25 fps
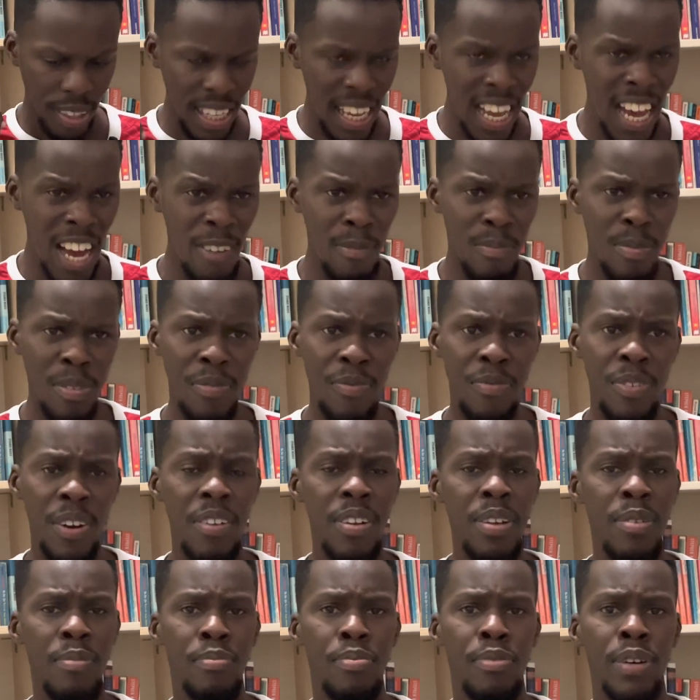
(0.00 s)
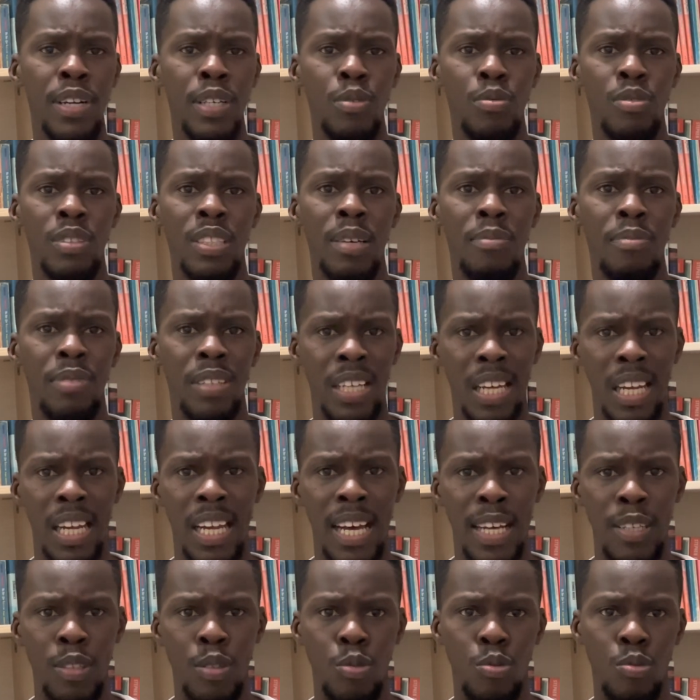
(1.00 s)
I've been very impressed with them in the
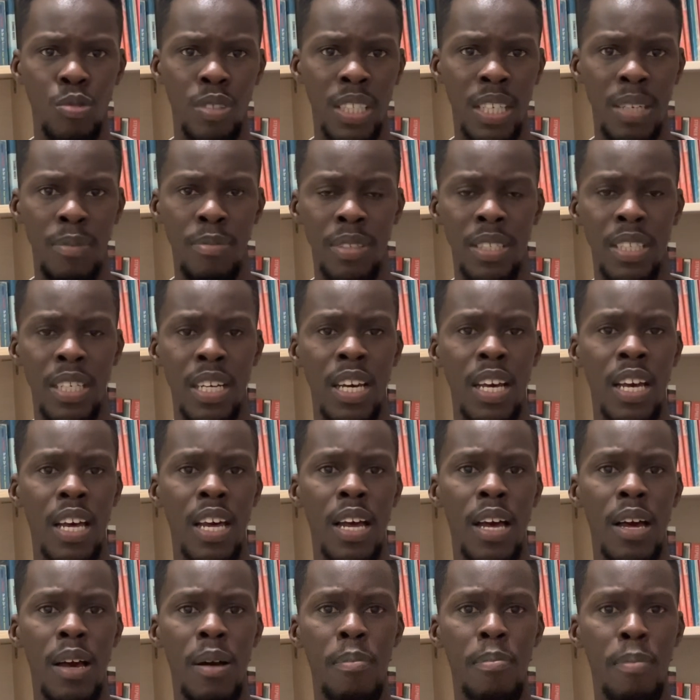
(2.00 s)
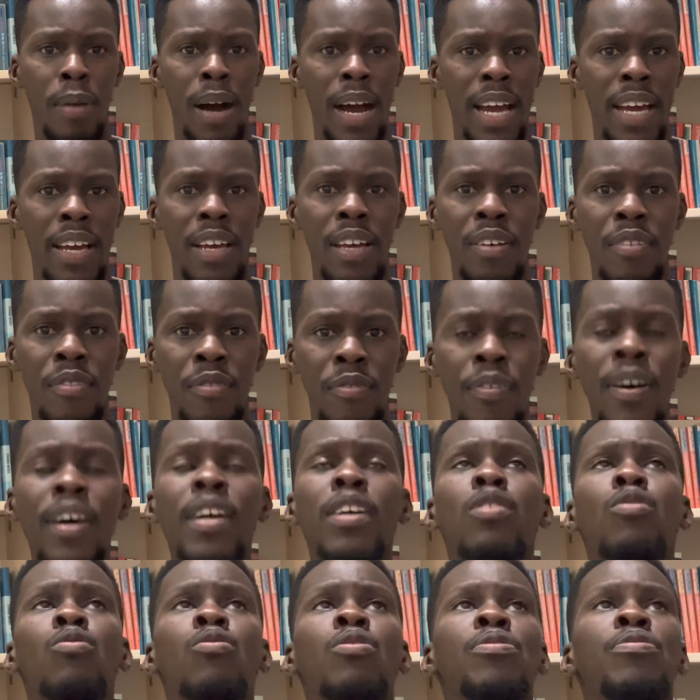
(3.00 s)
last 2 games. My
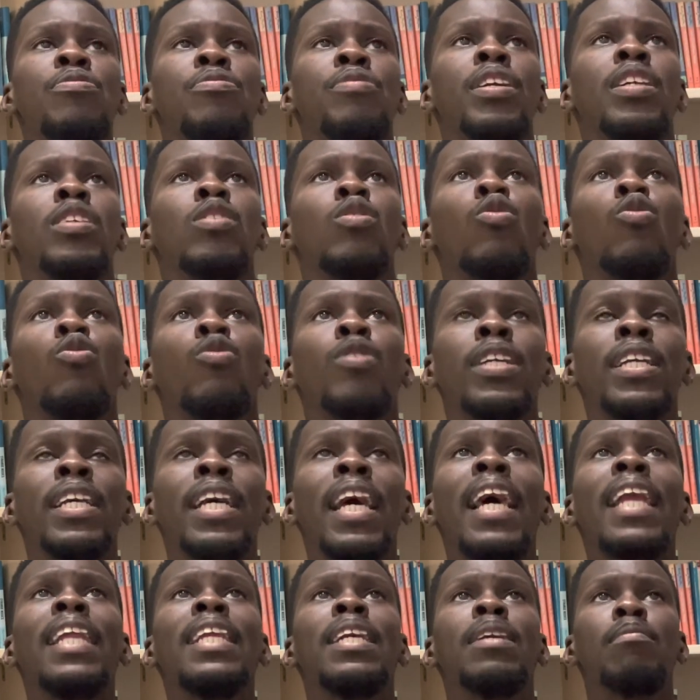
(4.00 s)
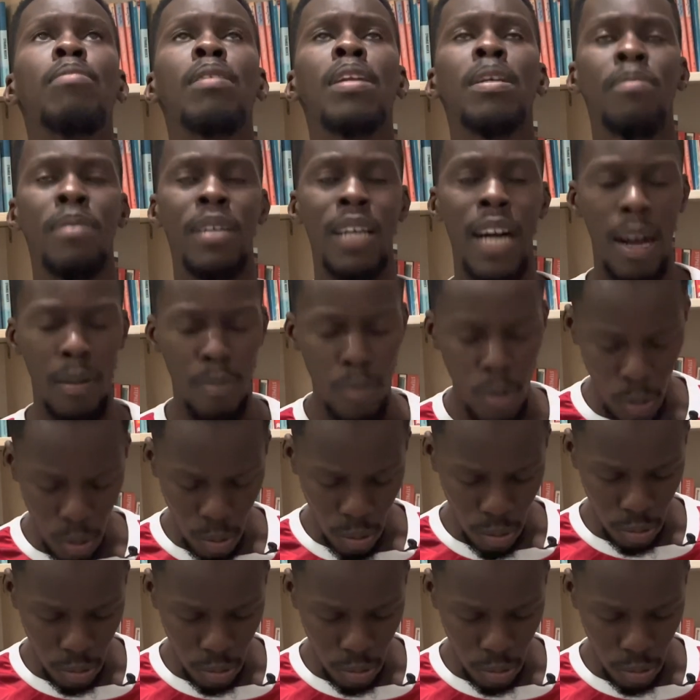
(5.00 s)
very good friend Cody Elikplim Gakpo,